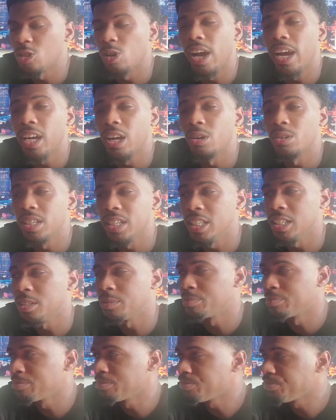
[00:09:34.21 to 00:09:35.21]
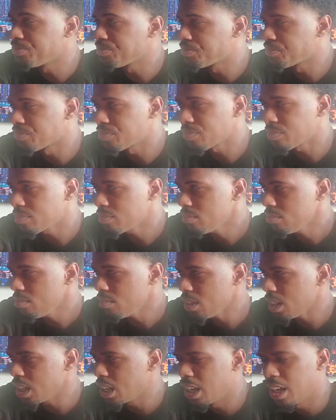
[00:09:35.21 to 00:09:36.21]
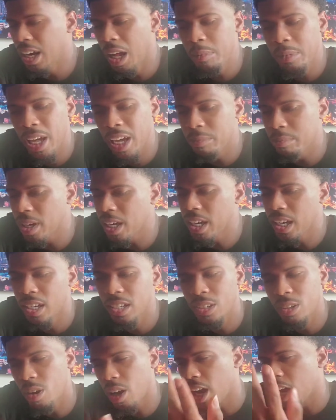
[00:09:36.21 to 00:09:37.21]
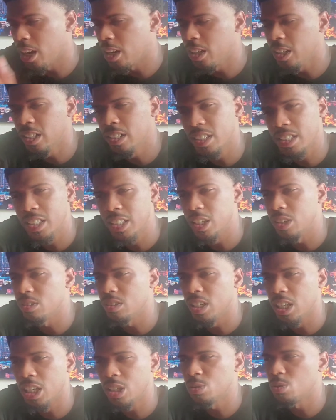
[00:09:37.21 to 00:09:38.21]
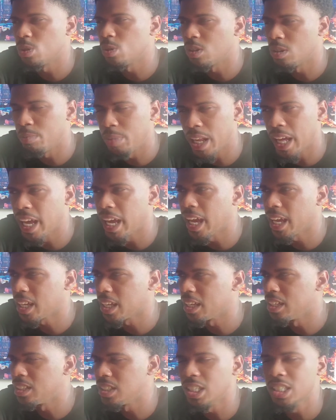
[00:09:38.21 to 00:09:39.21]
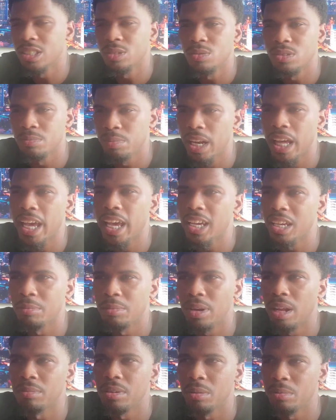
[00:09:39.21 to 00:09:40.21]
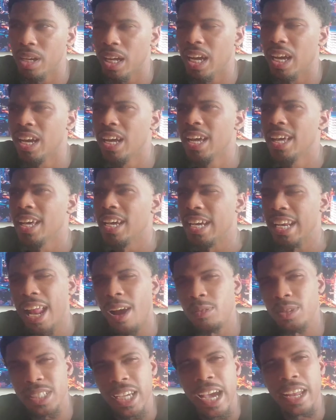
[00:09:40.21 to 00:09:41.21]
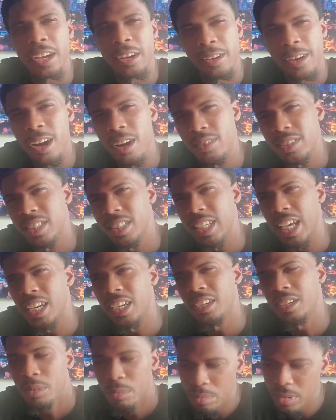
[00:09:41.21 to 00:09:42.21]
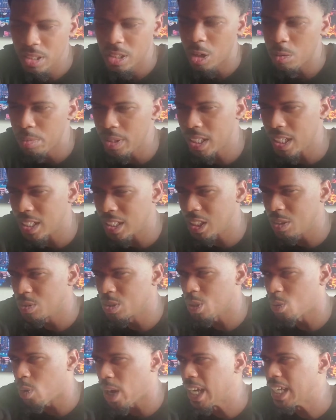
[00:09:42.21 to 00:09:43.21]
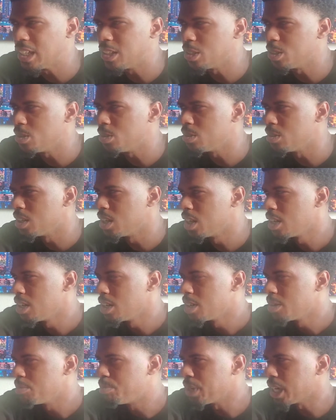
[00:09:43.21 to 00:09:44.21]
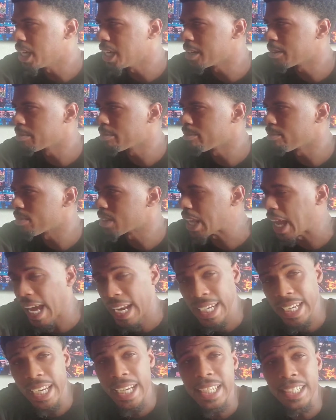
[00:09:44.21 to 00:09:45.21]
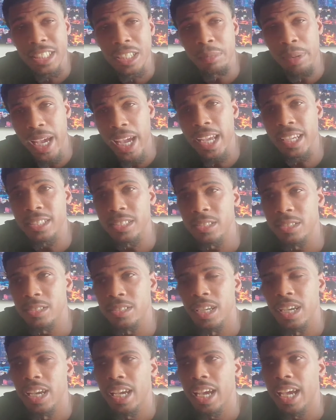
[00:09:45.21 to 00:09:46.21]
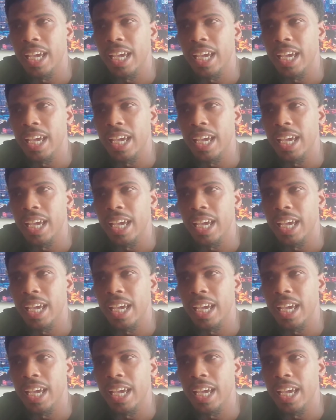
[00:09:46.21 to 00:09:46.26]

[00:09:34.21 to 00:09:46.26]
So I go to him. And I'm like, man, you know, I heard the children of Israel were black and Jesus was black and blah, blah, blah. And I was kind of nervous telling him, you know, because he was a white dude. But I needed some answers.